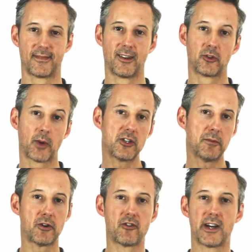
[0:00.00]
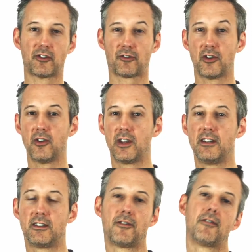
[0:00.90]
So as you progress through
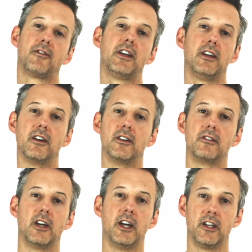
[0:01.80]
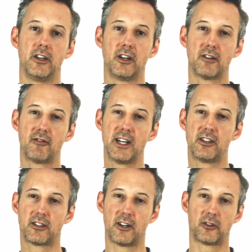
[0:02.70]
these different videos, you're going to really
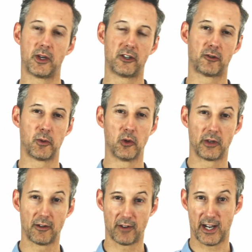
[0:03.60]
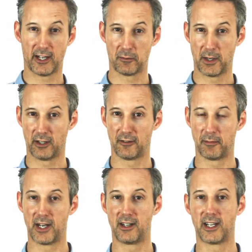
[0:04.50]
start to explore different aspects of
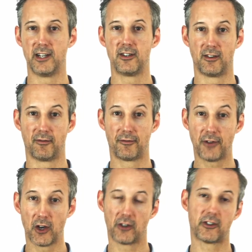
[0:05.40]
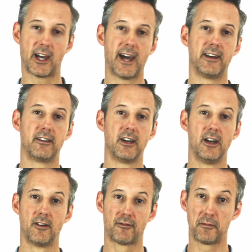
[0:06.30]
meditation firsthand
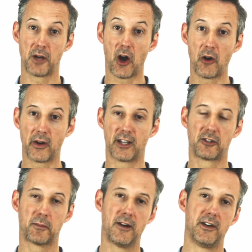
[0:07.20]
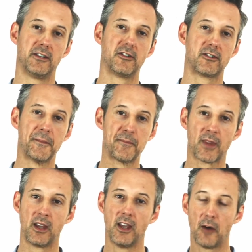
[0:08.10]
from your own experience.
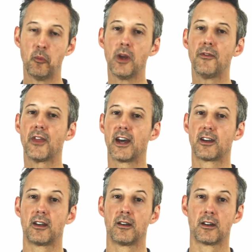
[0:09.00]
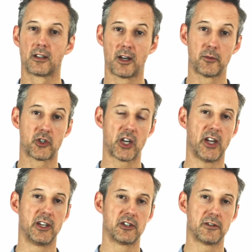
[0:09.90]
And with that comes
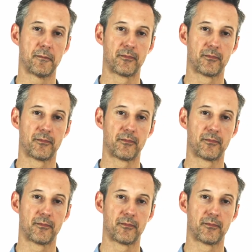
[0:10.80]
change.